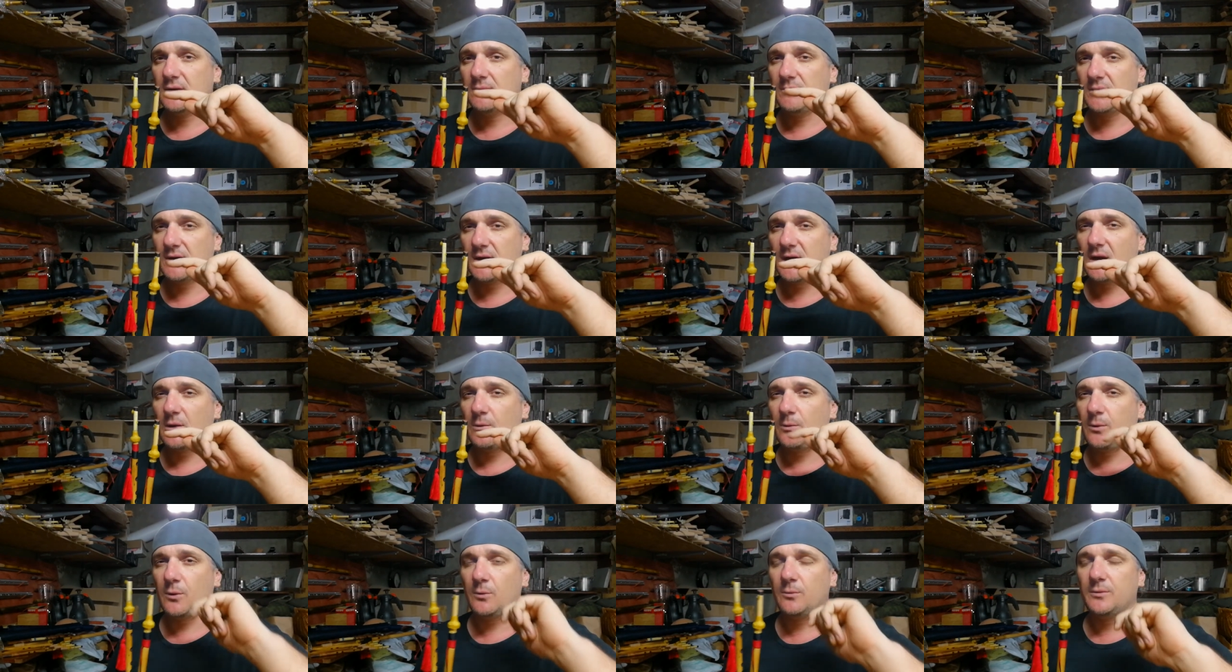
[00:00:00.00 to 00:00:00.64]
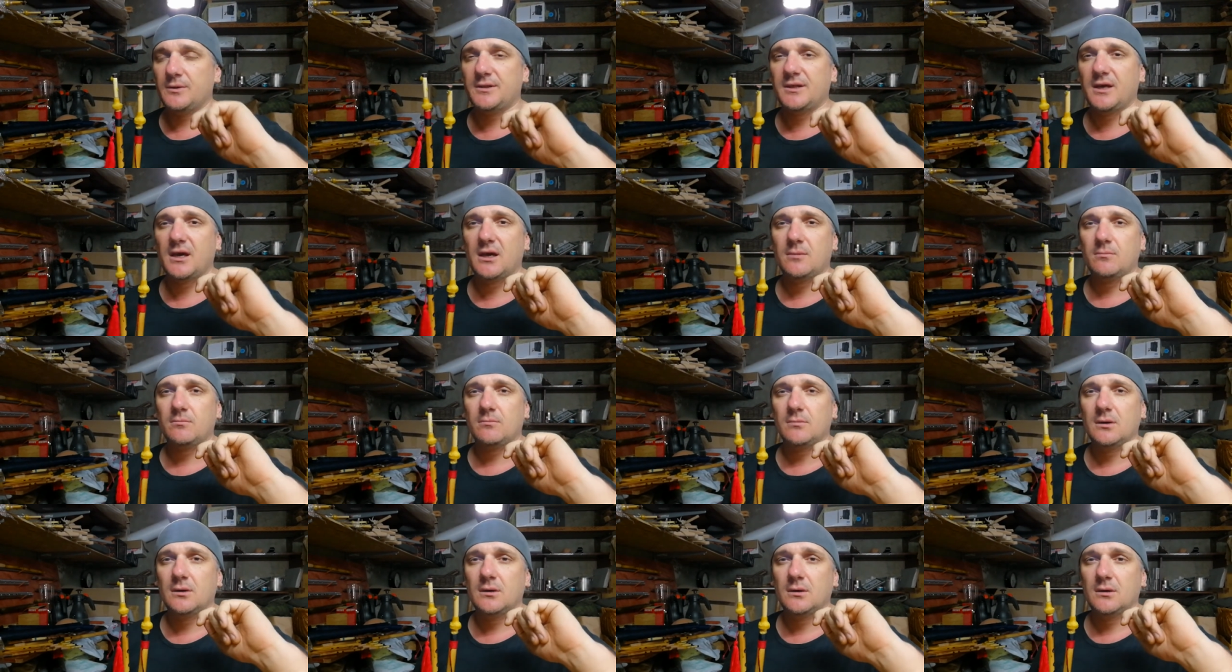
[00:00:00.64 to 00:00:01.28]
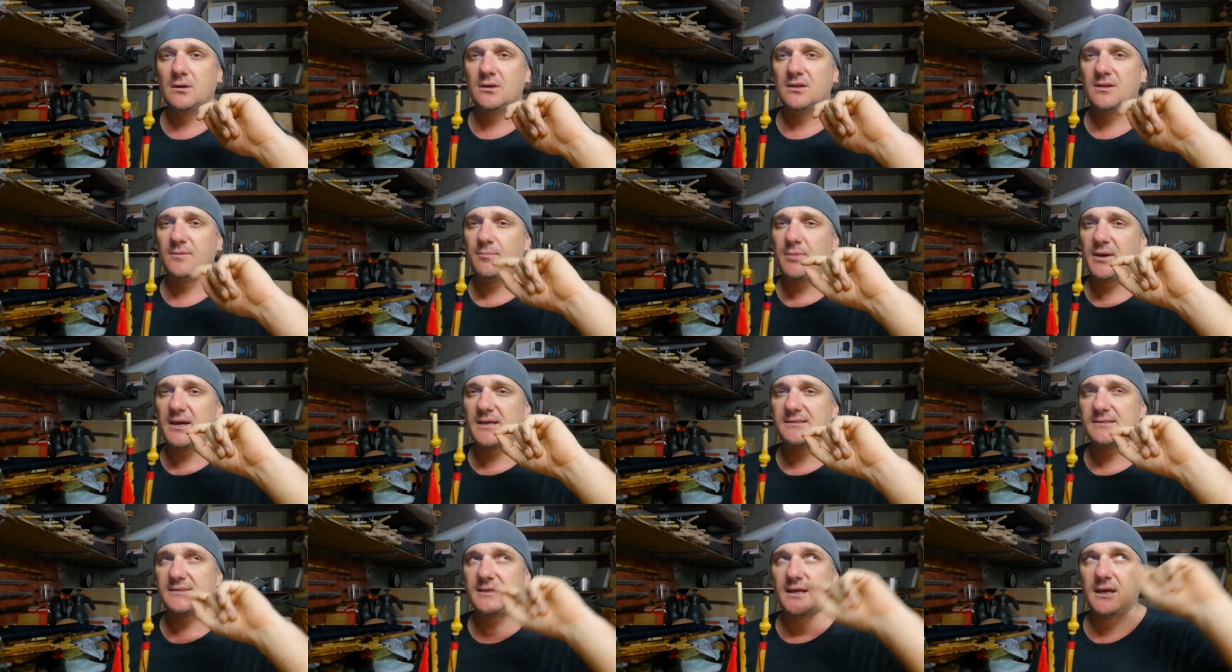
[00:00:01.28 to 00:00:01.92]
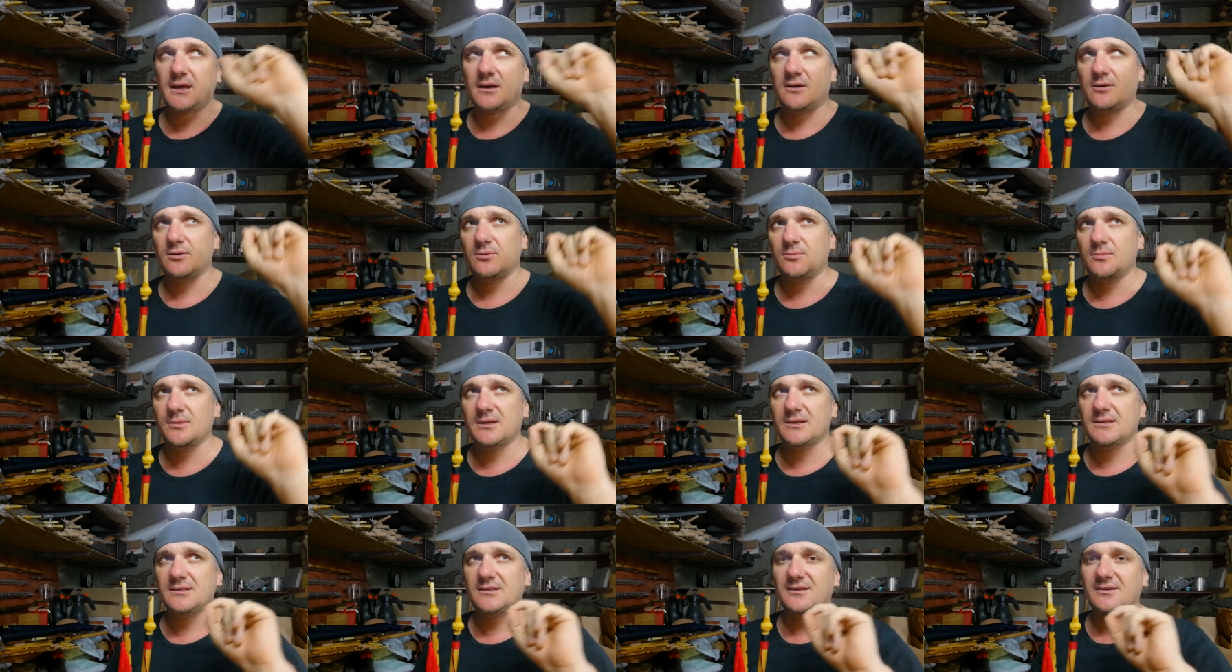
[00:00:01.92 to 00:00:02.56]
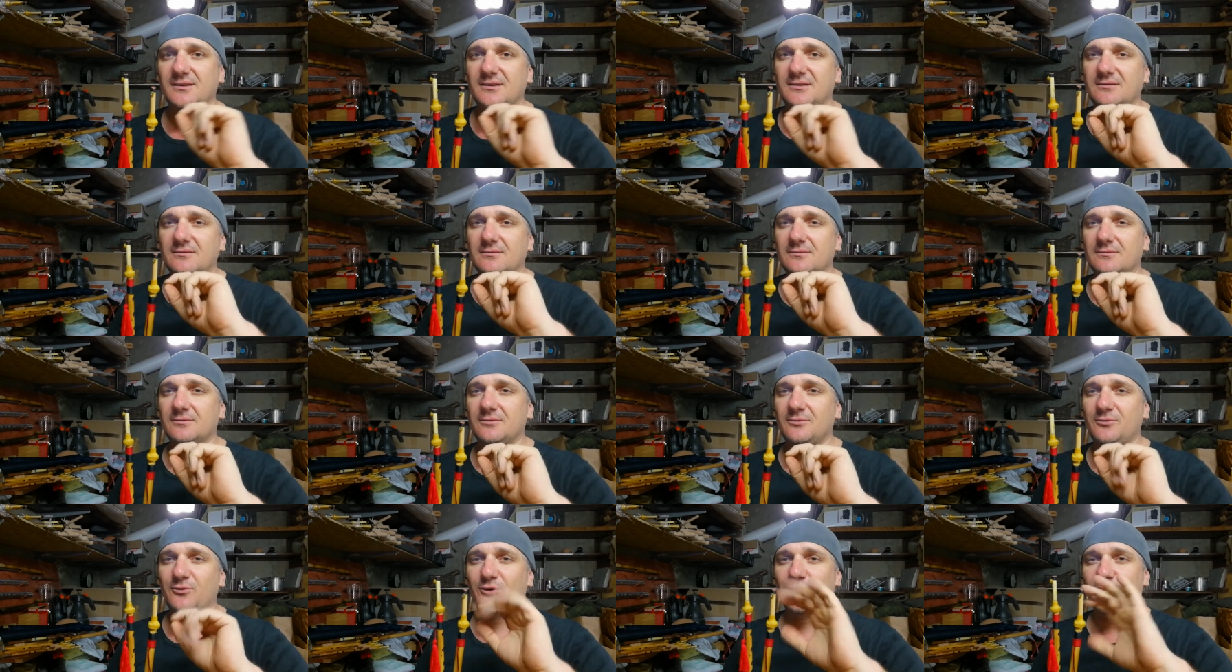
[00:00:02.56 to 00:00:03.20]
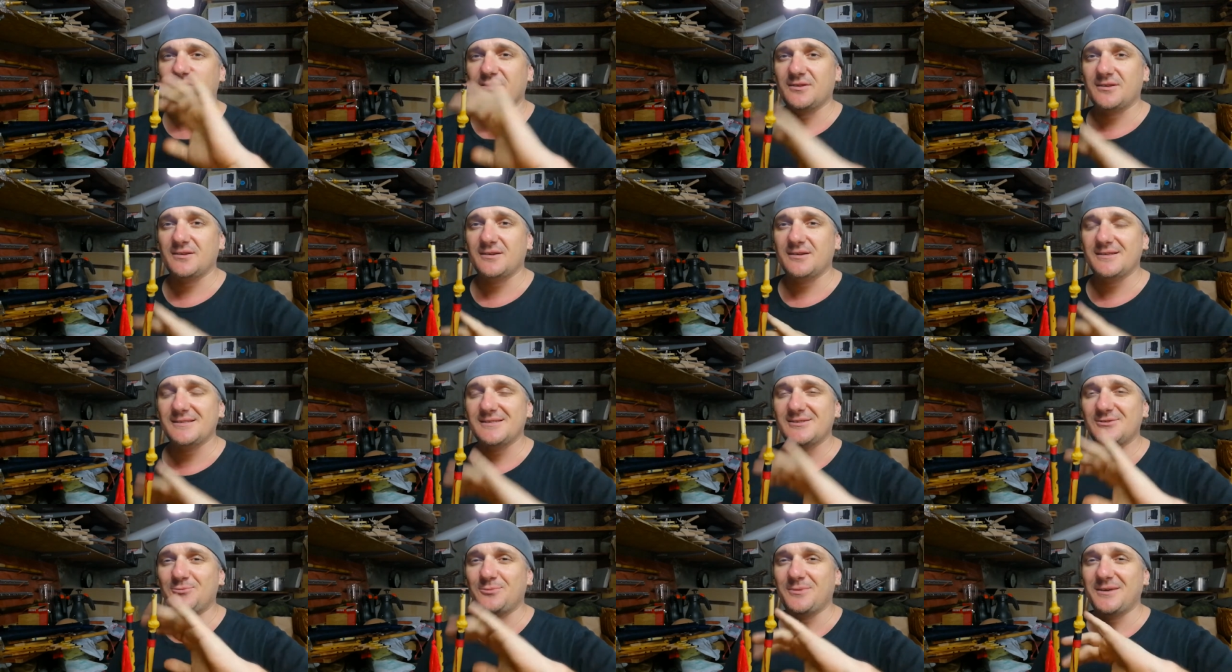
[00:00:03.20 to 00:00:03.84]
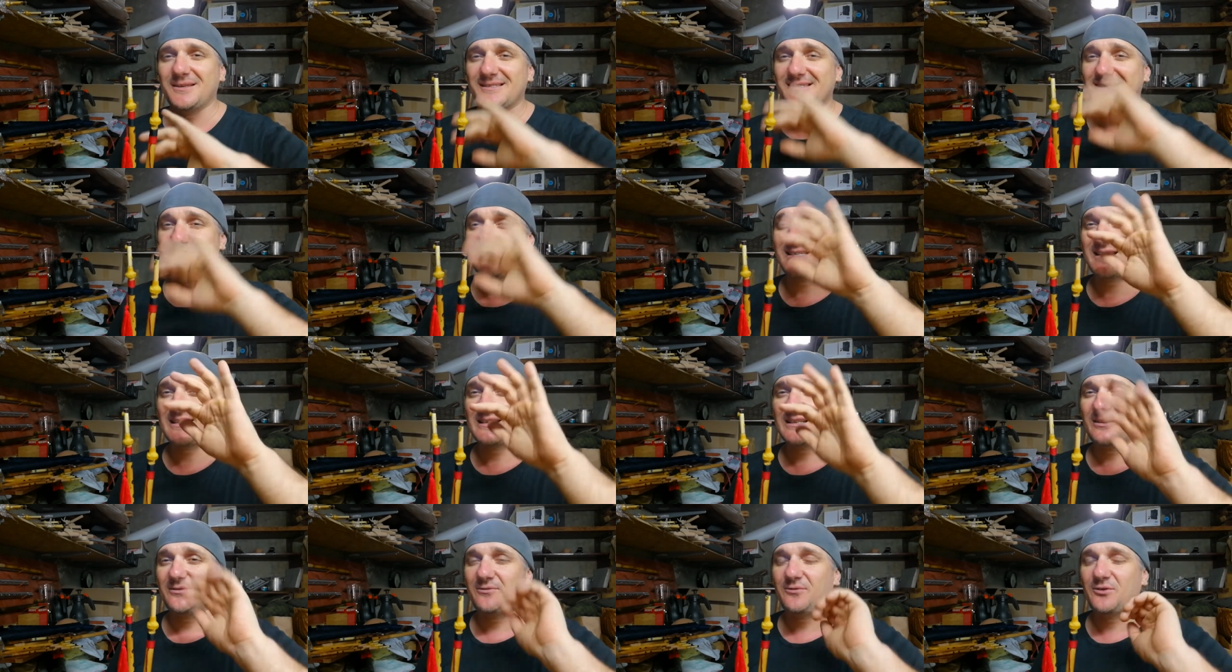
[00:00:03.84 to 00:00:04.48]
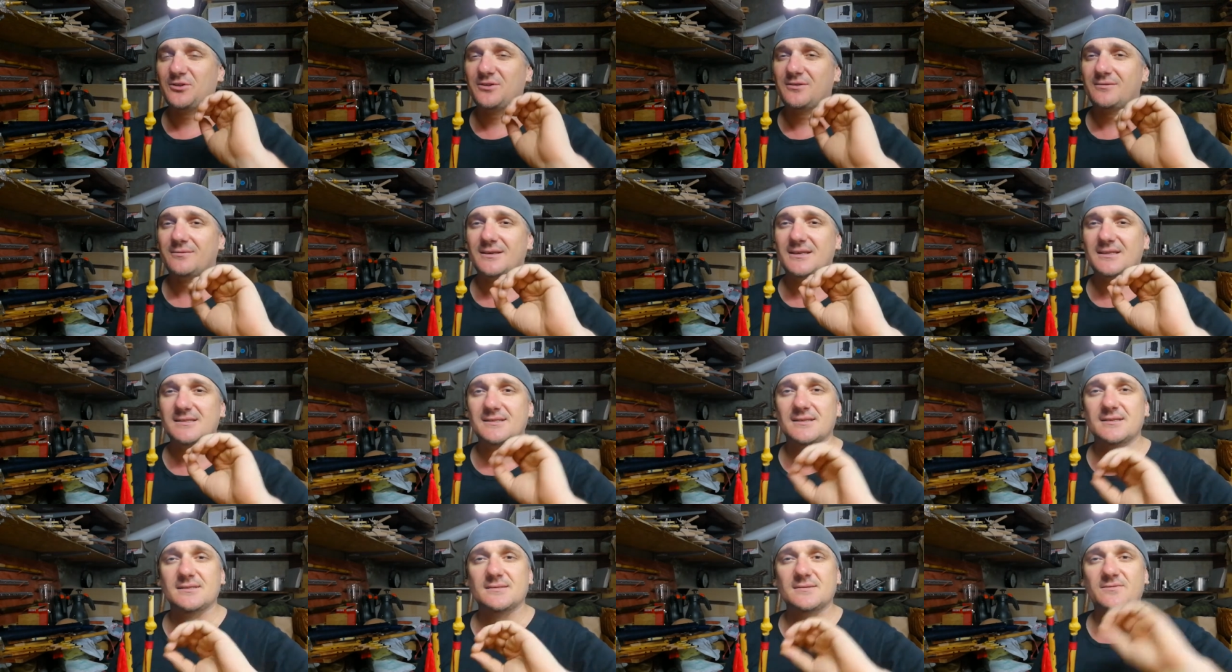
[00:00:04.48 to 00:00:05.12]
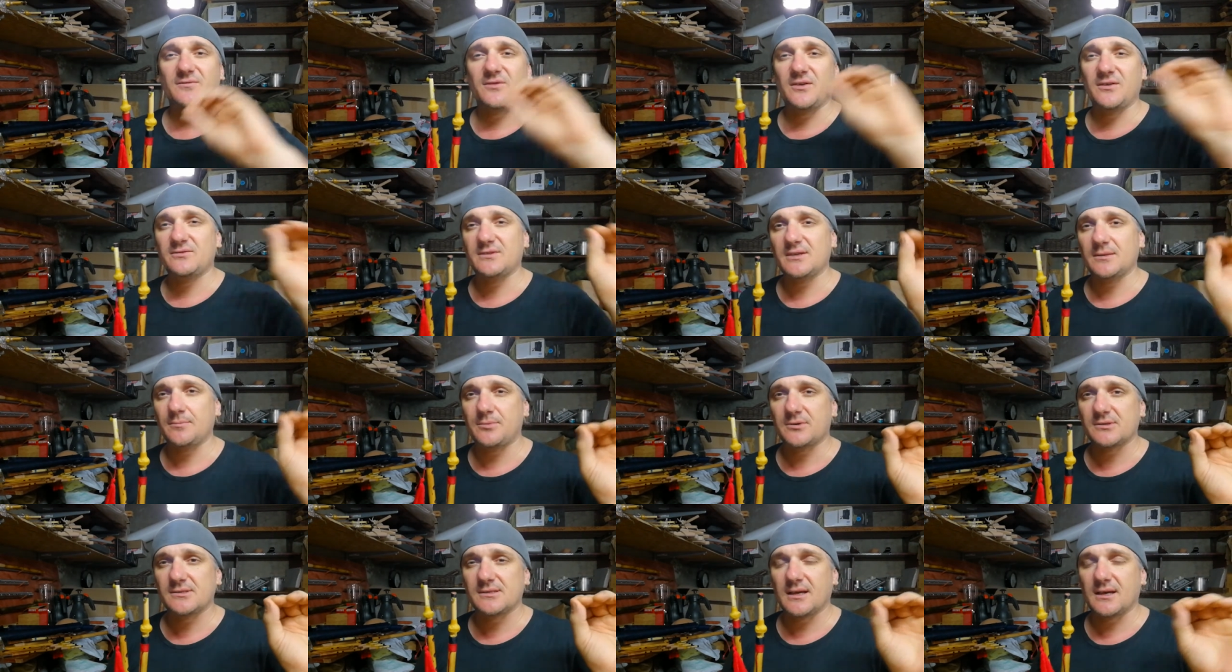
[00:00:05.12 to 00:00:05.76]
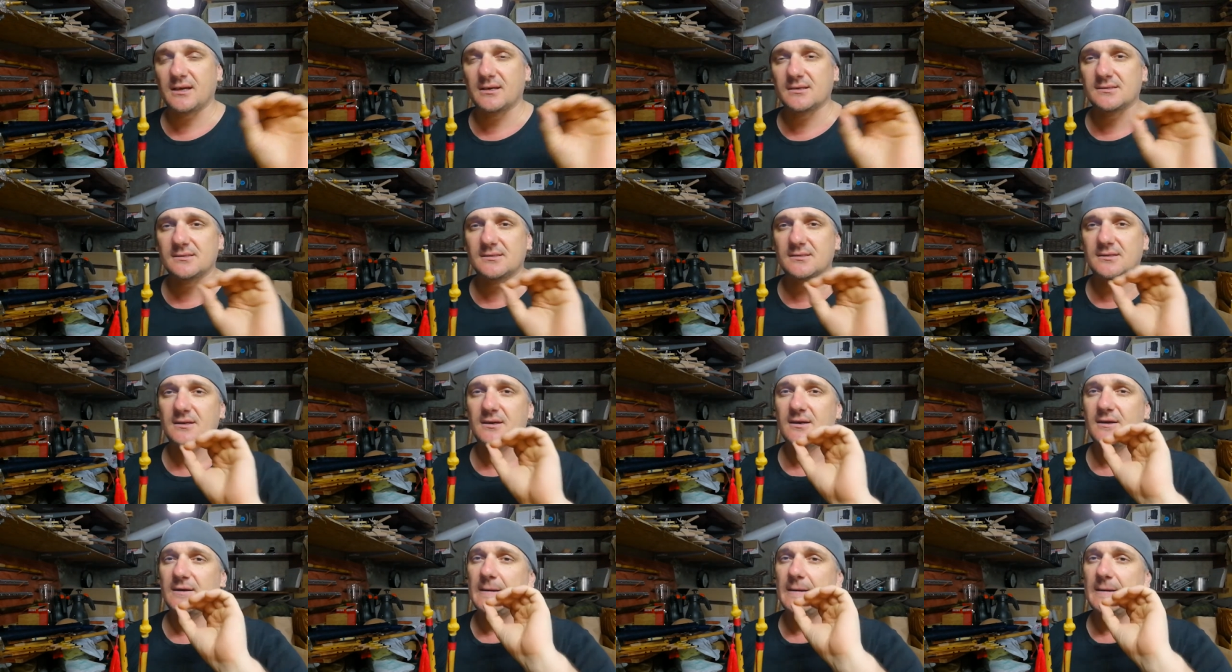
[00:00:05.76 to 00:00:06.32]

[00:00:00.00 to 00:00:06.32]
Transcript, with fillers: Be careful with them. The best air humidity for the instruments, exactly for the reeds, is 50%.